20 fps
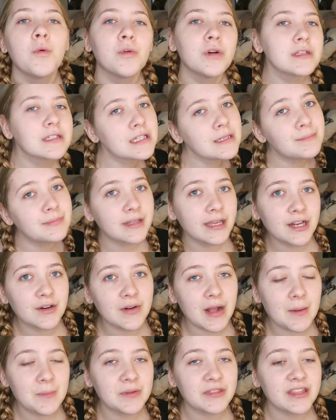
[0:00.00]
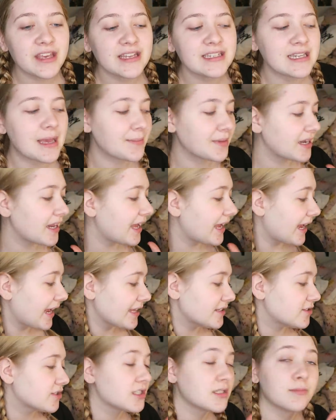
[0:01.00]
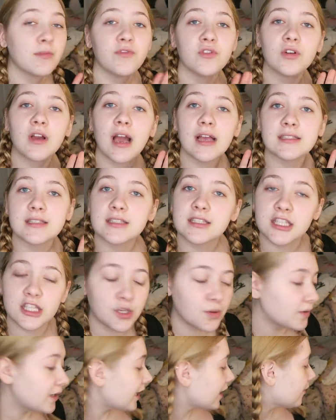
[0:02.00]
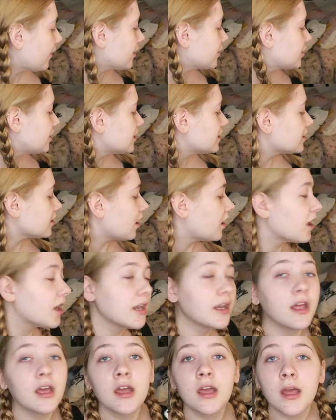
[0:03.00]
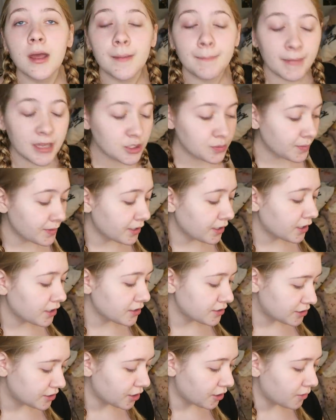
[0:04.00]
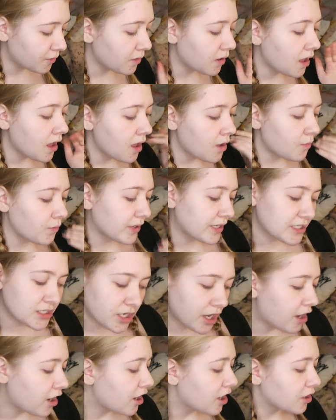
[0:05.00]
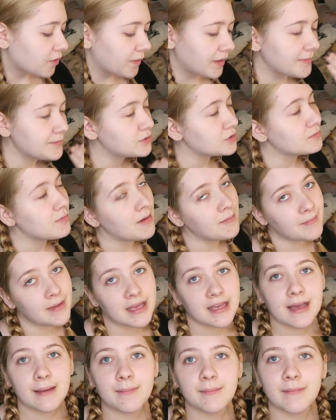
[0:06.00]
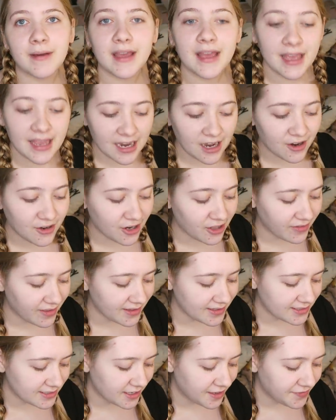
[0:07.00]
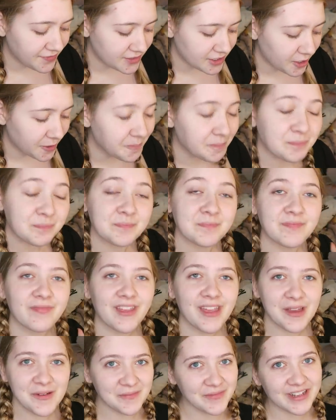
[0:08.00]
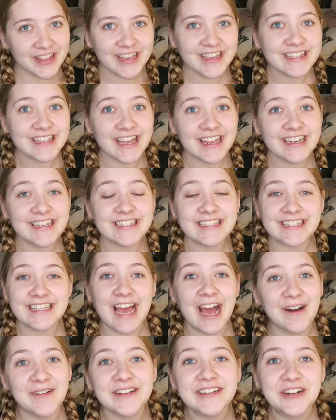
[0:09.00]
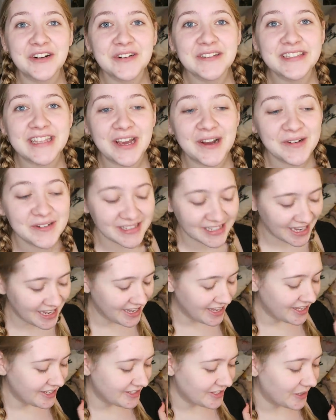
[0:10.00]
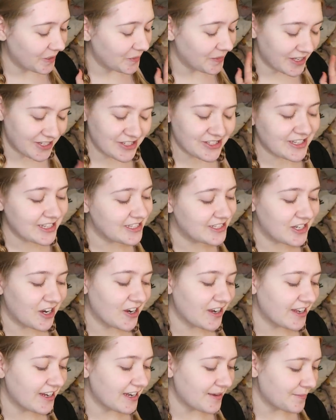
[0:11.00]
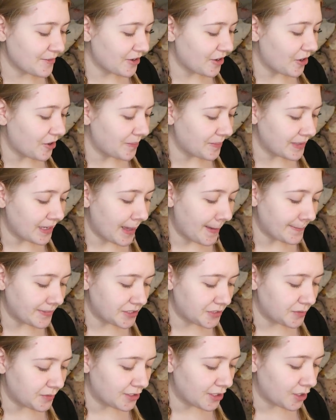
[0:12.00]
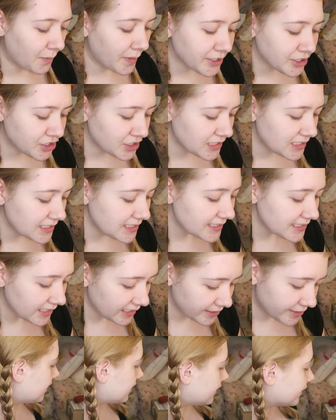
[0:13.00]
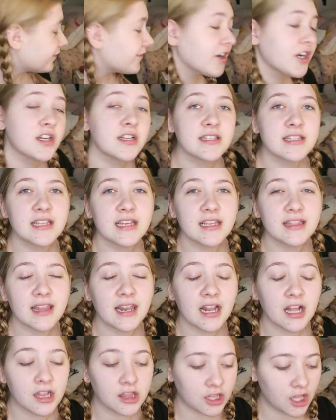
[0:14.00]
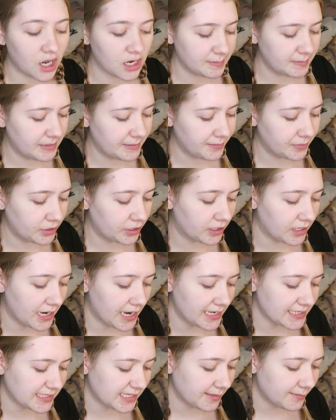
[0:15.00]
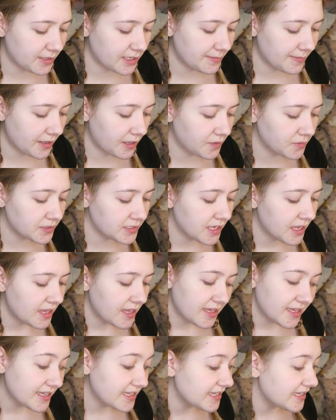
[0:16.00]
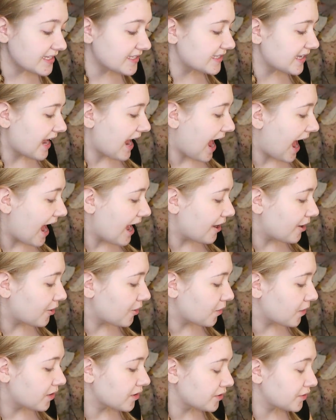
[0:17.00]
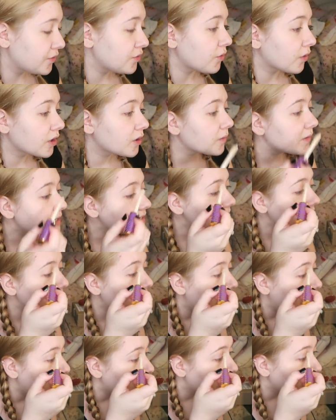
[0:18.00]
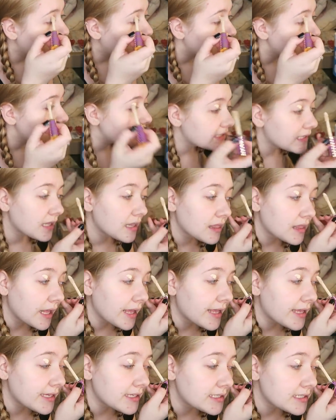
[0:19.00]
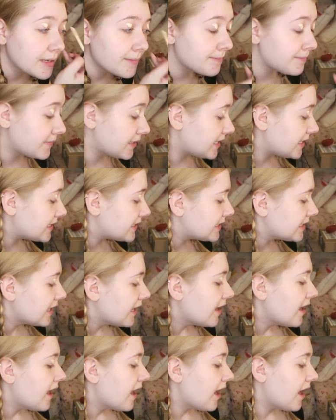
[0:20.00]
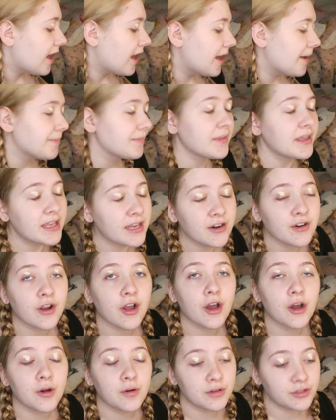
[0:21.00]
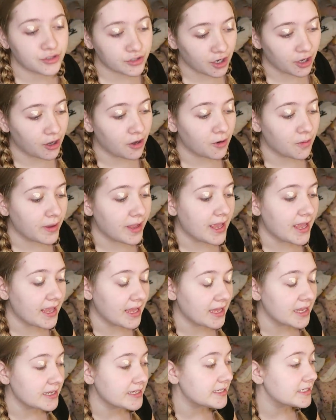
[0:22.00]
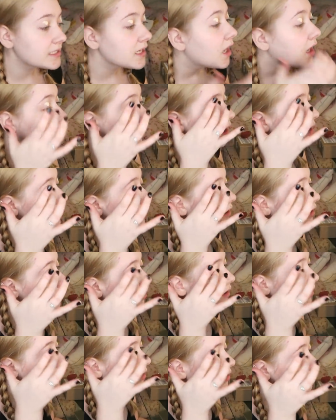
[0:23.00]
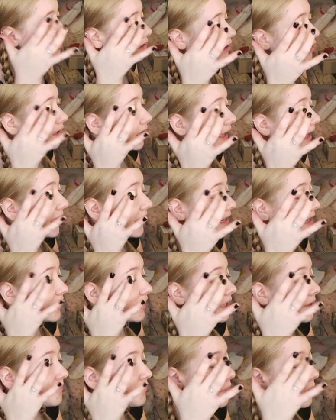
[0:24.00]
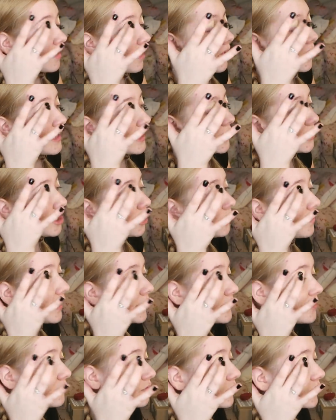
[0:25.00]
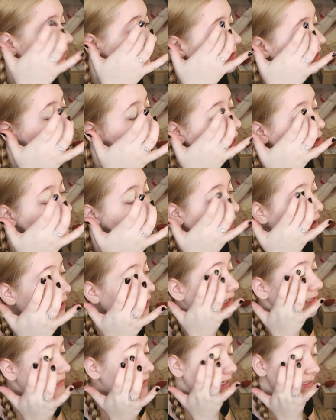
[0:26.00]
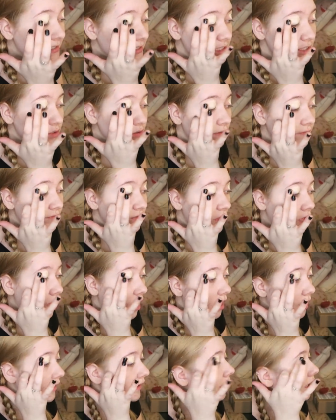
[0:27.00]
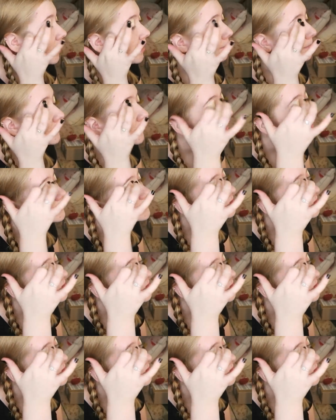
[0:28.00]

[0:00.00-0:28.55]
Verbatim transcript: we're just gonna play around with it. I'm gonna answer some of you guys' Q&A questions on my Twitter, so we can talk while I'm doing my makeup and my hair and all that stuff, so I'm really excited to see how it turns out. So let's just get started. I'm gonna open up to the questions. The first thing that a lot of people are asking me about is how New York was and how it was like to meet um, Jo, and Anna. And I know I didn't really touch on it because I did do the vlog, but I